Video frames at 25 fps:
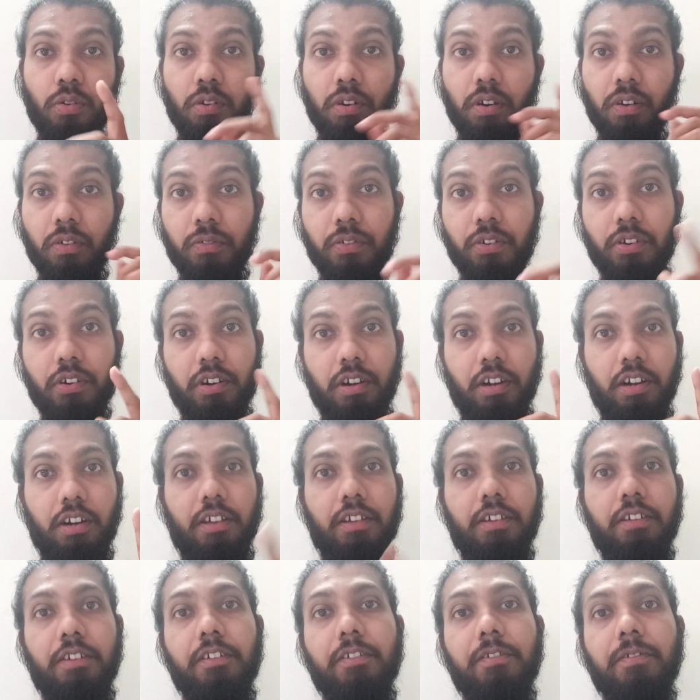world.
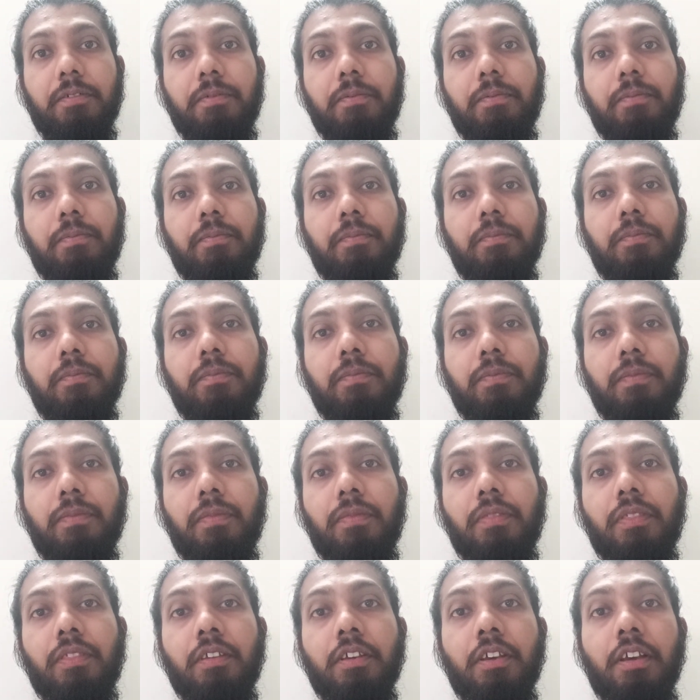
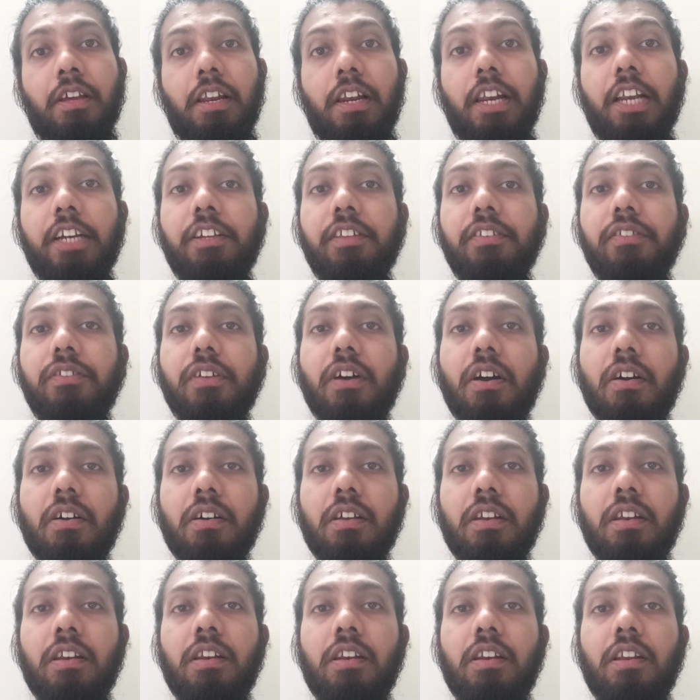Let us
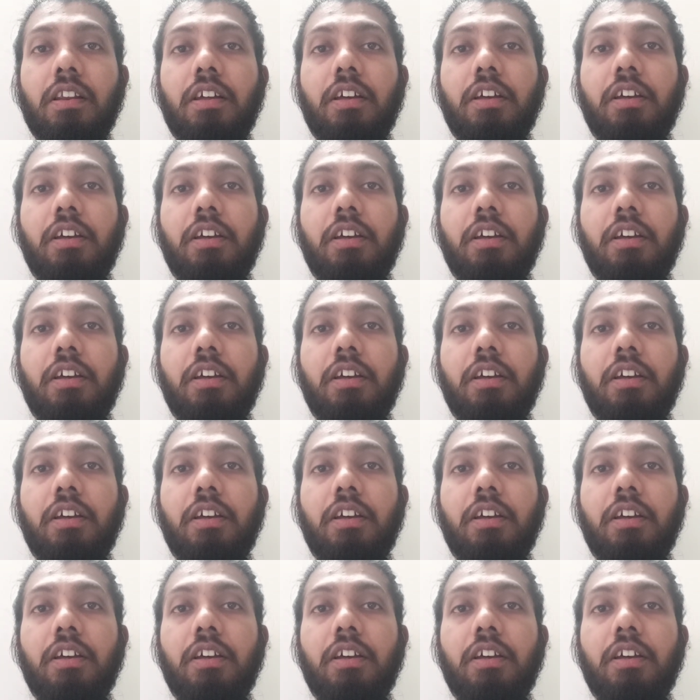all